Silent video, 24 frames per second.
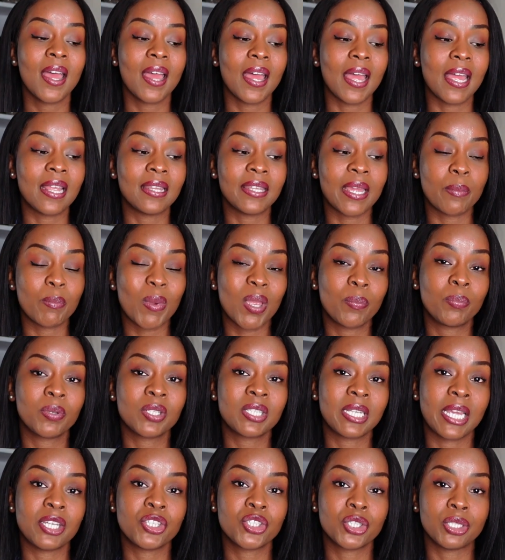and they may
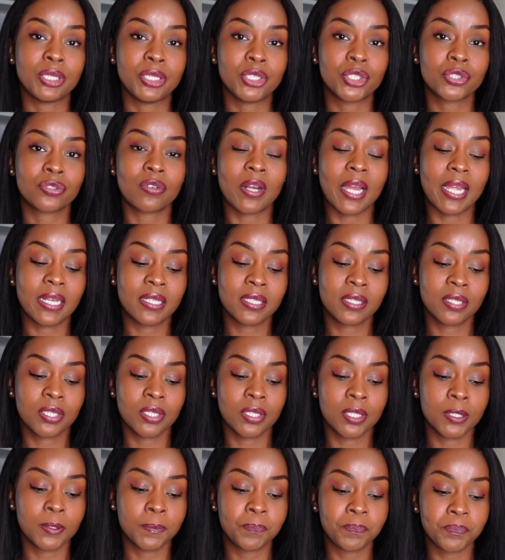potentially try
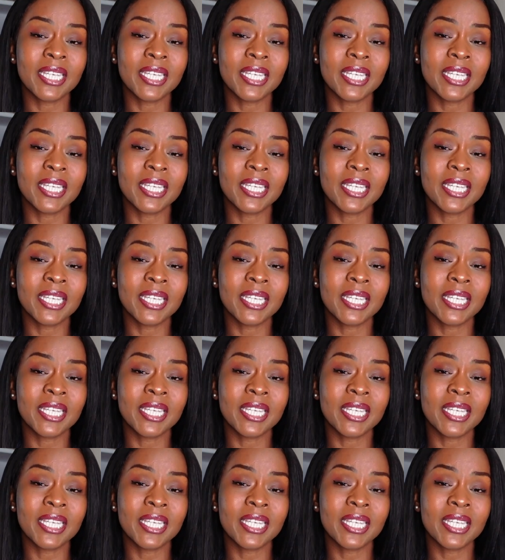to